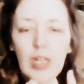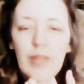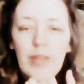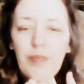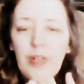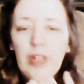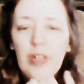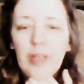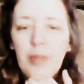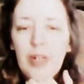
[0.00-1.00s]
I haven't figured
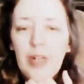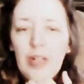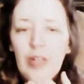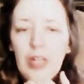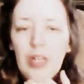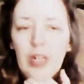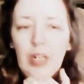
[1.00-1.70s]
that part out yet.